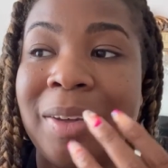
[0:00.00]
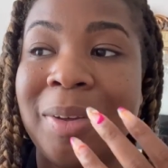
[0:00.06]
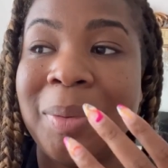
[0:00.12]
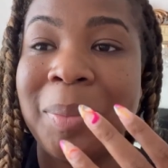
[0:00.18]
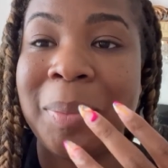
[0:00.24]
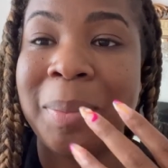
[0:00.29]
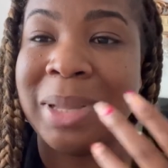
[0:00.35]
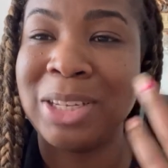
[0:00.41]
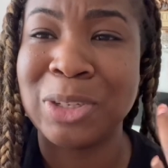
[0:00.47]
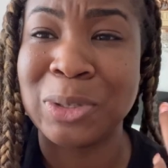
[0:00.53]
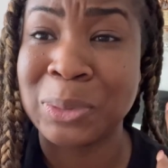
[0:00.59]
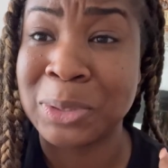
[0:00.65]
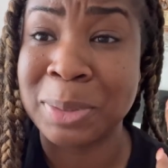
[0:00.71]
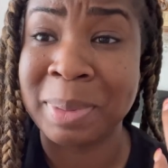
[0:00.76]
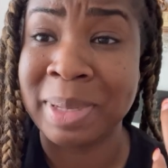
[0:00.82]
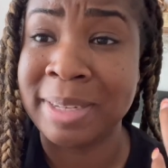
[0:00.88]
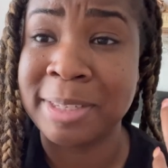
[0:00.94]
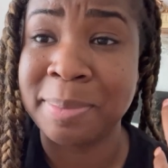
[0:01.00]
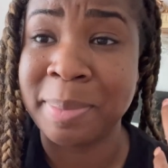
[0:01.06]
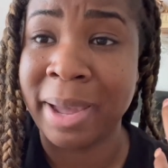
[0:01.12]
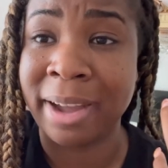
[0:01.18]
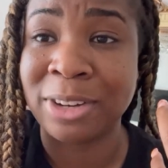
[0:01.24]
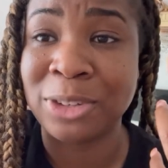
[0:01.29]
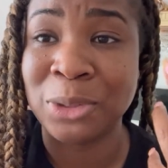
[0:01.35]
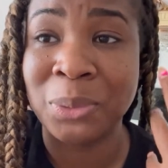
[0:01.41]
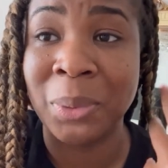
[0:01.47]
mental space
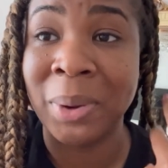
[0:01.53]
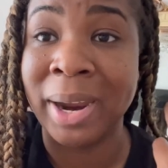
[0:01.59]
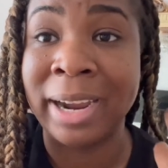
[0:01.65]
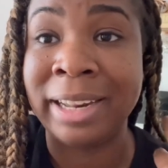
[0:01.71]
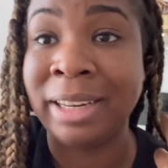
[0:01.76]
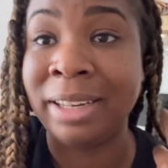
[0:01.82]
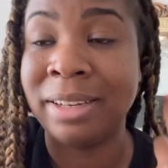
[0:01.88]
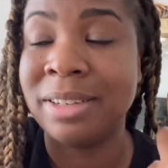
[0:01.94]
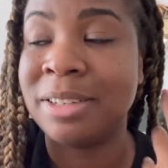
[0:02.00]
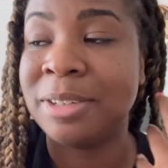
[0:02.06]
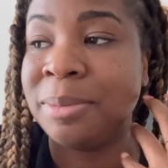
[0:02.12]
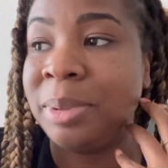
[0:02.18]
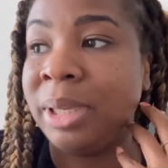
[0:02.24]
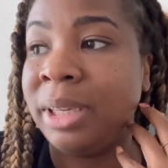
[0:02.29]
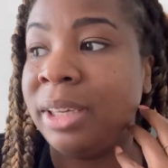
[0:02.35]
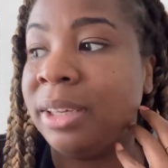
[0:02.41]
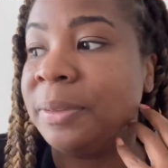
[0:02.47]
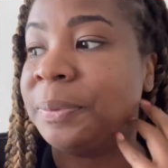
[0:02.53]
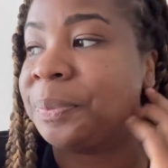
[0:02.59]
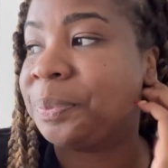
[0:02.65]
back to where I need it to be.